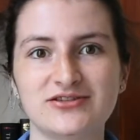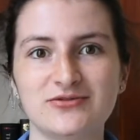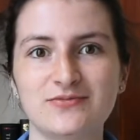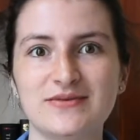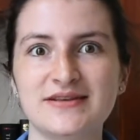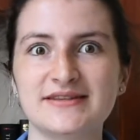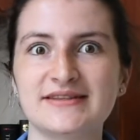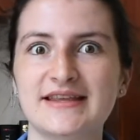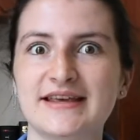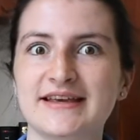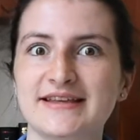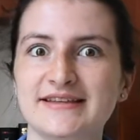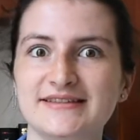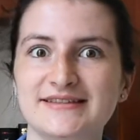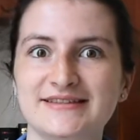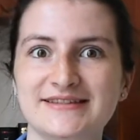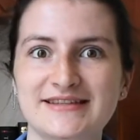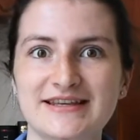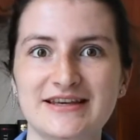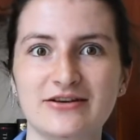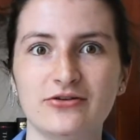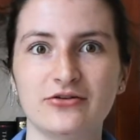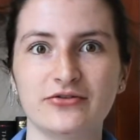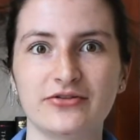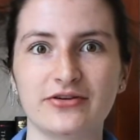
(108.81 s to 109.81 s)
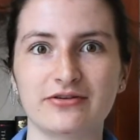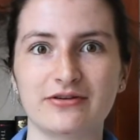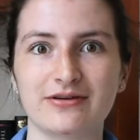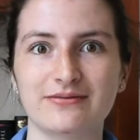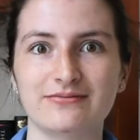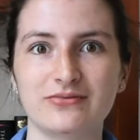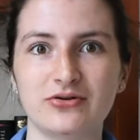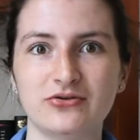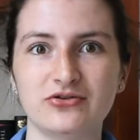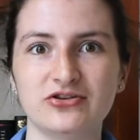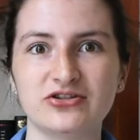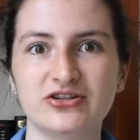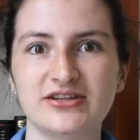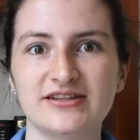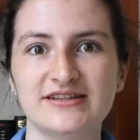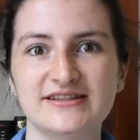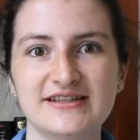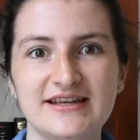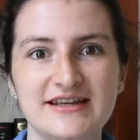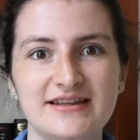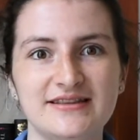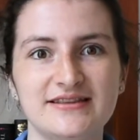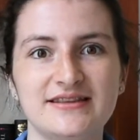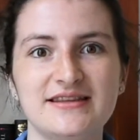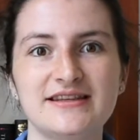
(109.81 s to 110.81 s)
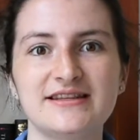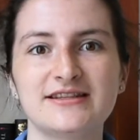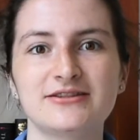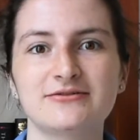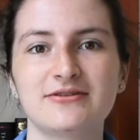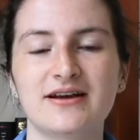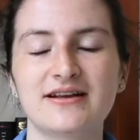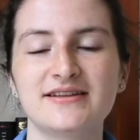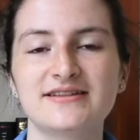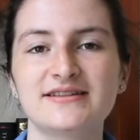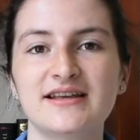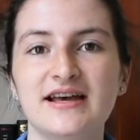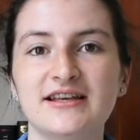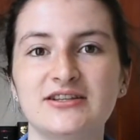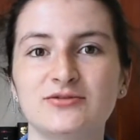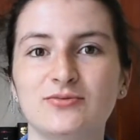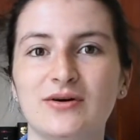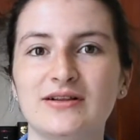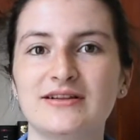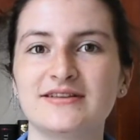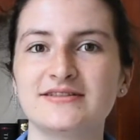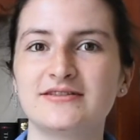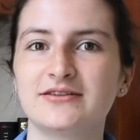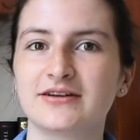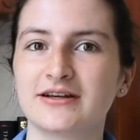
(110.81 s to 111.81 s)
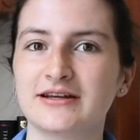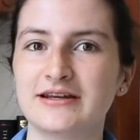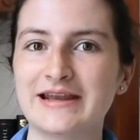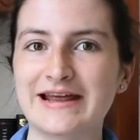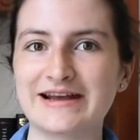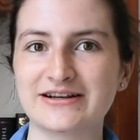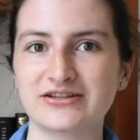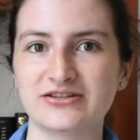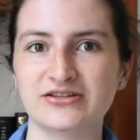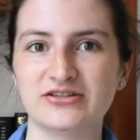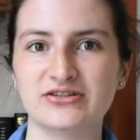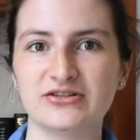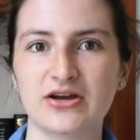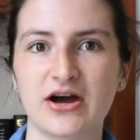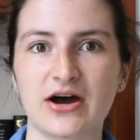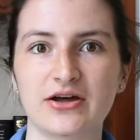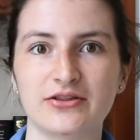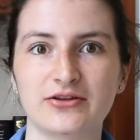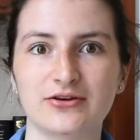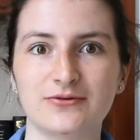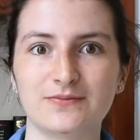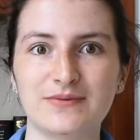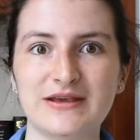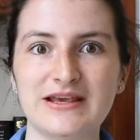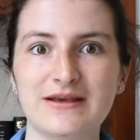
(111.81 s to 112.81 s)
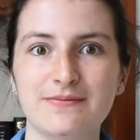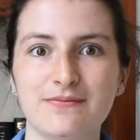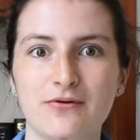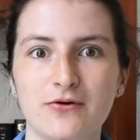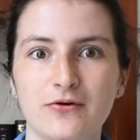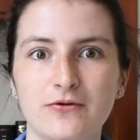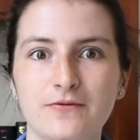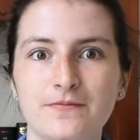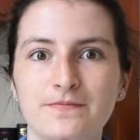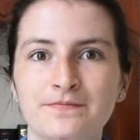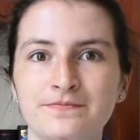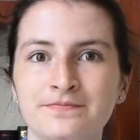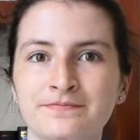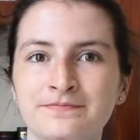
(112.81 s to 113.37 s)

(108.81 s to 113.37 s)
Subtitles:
so it means they can see all their emotions in these threads, as well as their connections to other people,